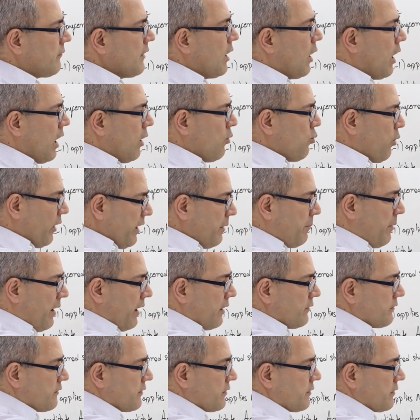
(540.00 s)
Uh, what
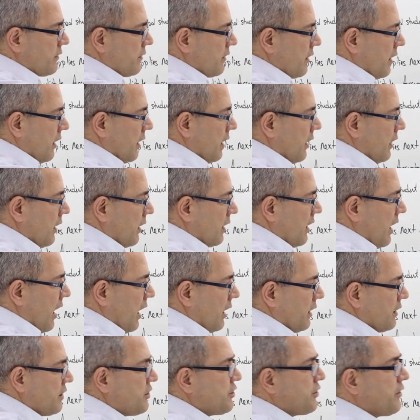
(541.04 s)
about uh,
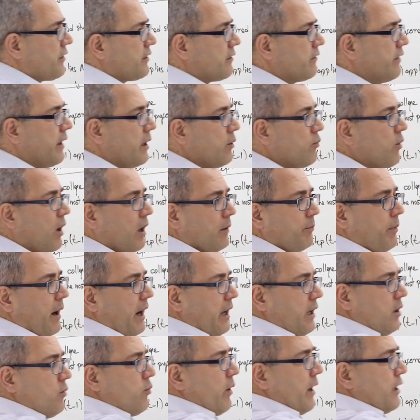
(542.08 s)
College 3? Well,
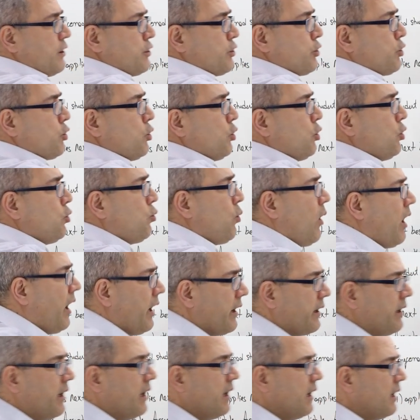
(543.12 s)
by the way, School
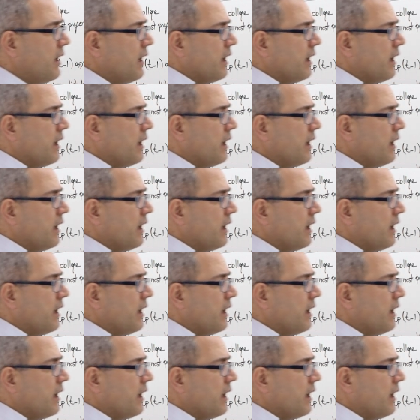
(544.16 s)
1 uh,